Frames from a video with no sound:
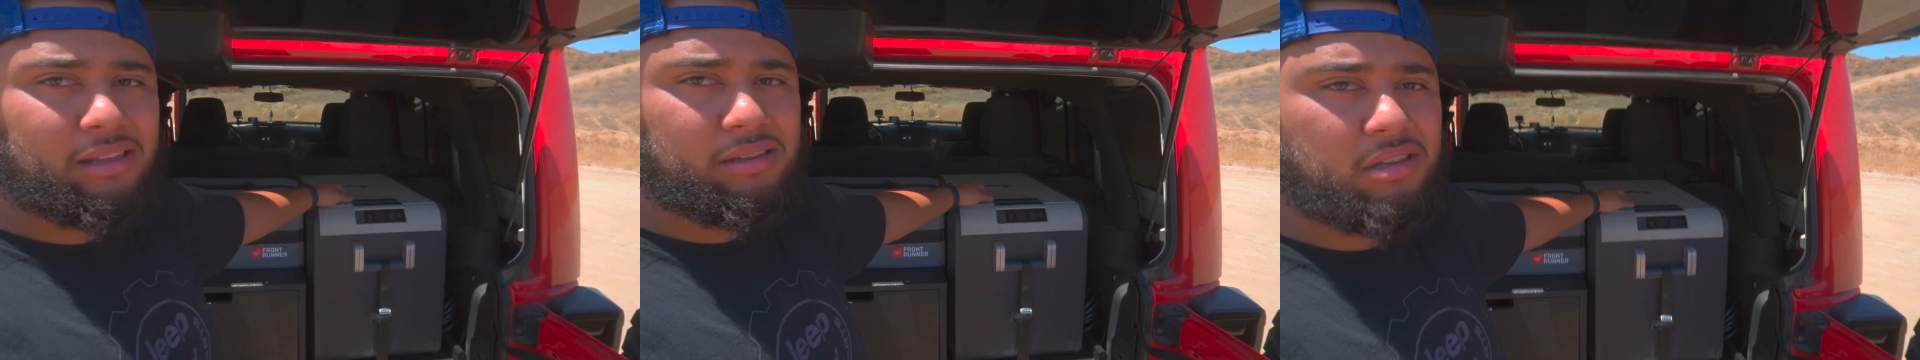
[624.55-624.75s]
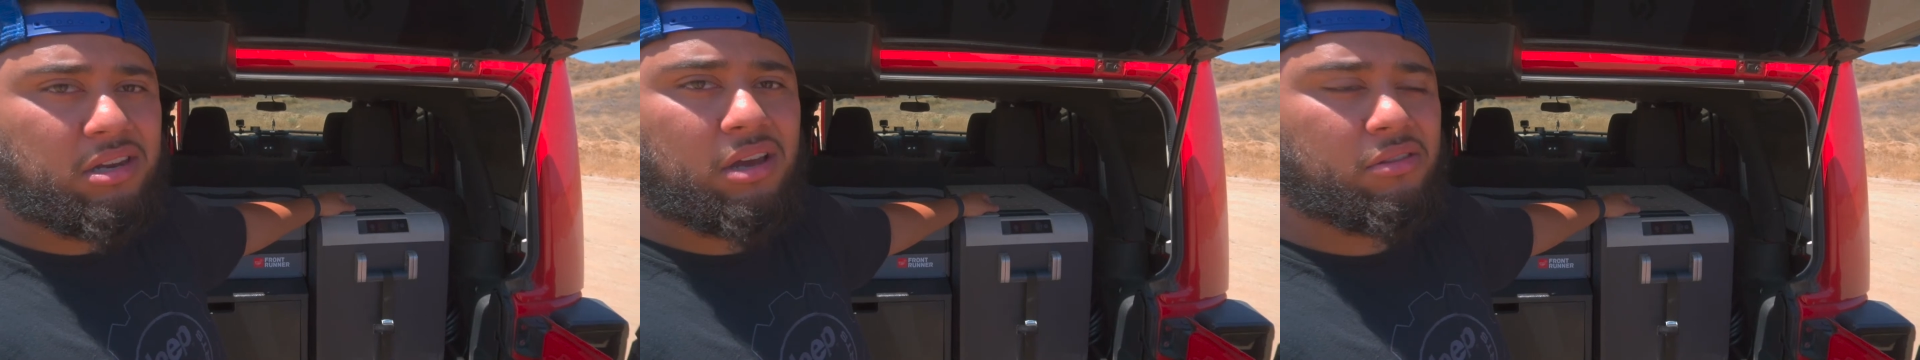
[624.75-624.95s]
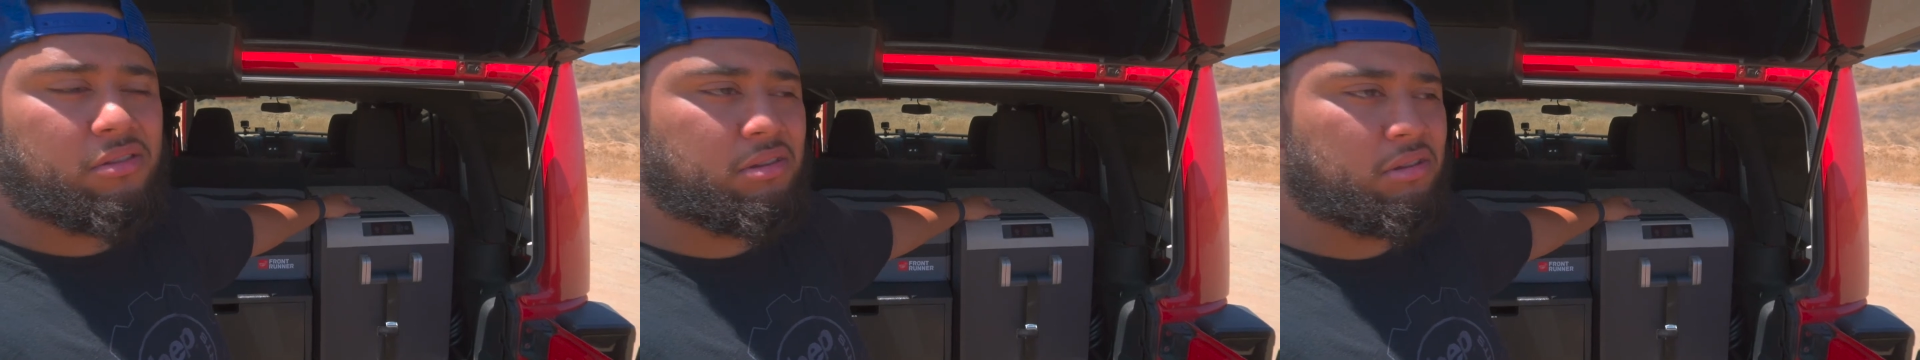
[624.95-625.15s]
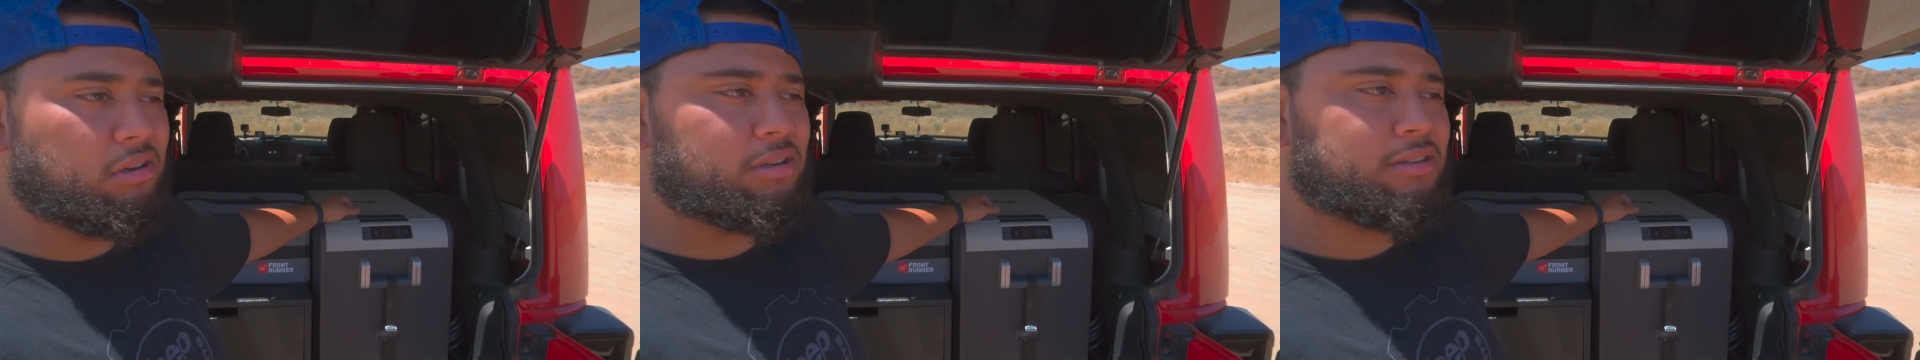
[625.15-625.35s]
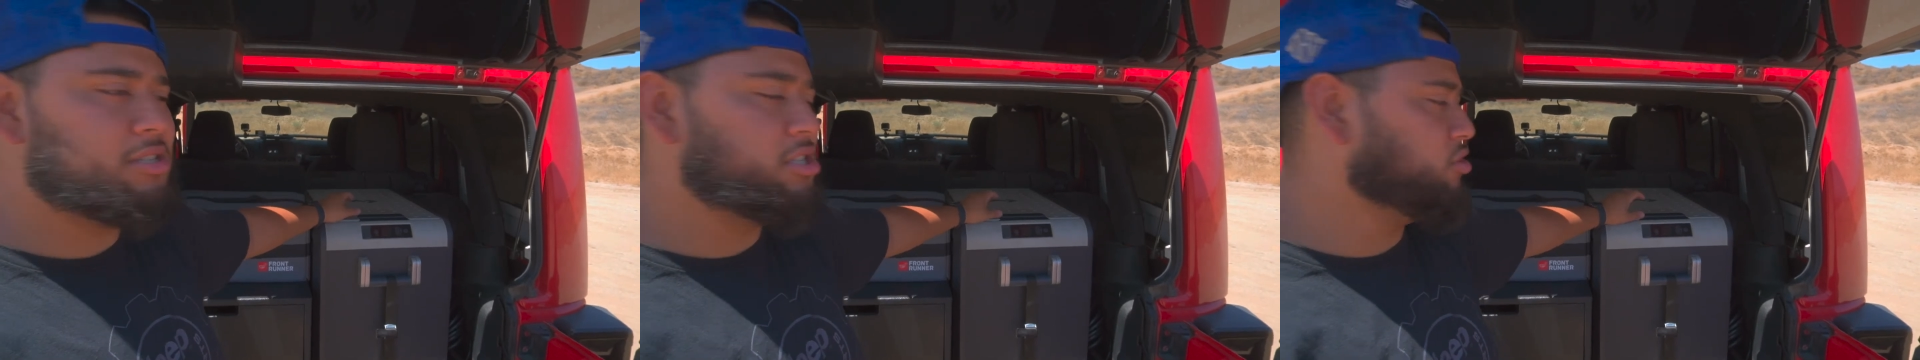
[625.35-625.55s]
you know,
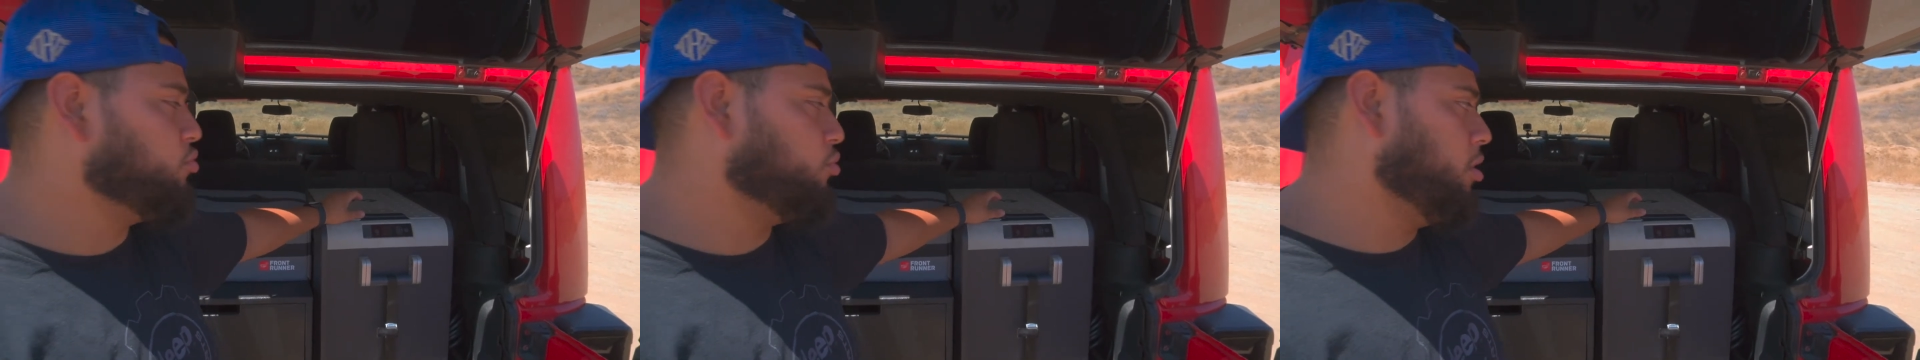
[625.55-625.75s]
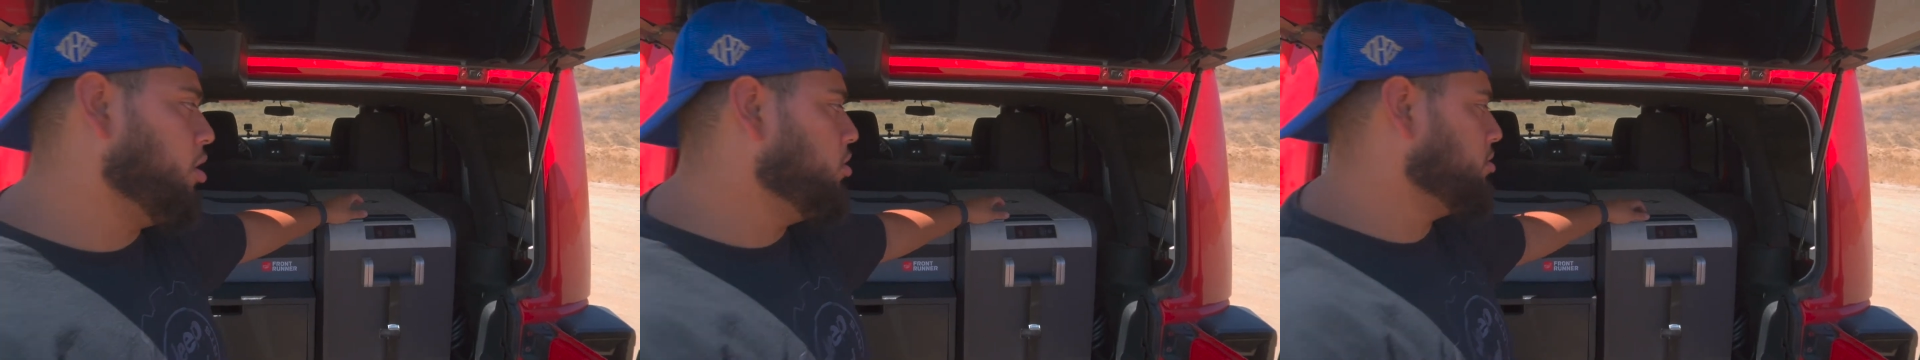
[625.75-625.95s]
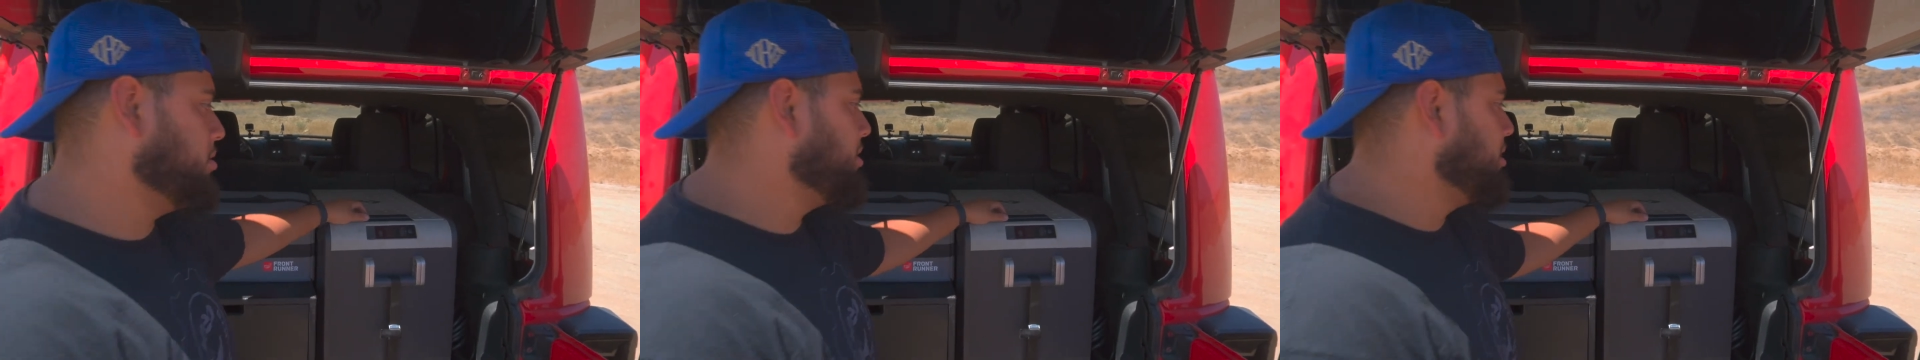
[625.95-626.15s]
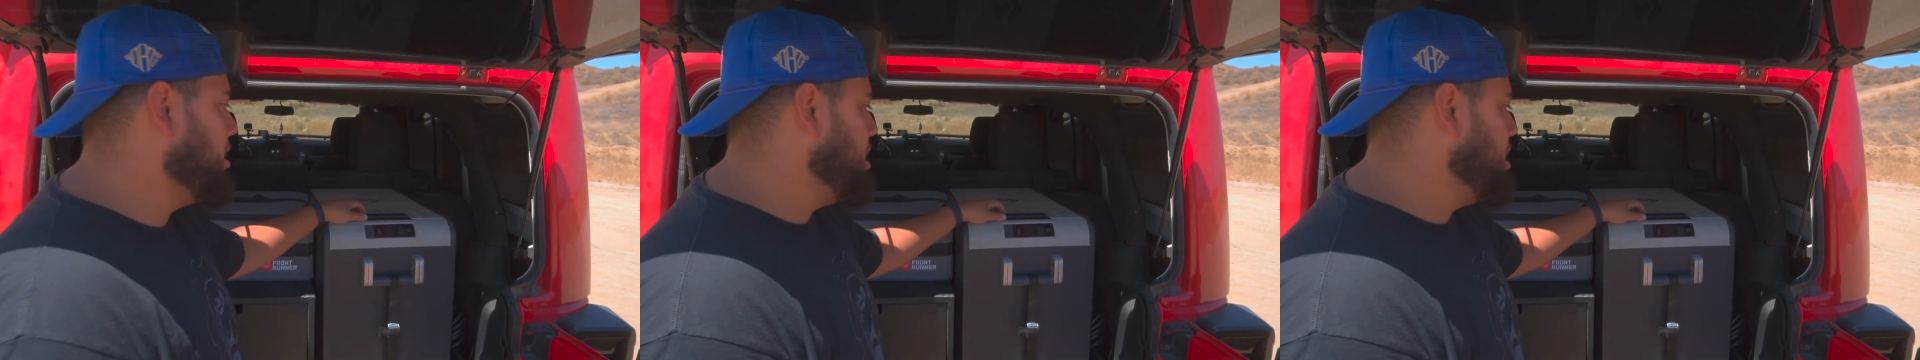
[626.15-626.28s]
just gross.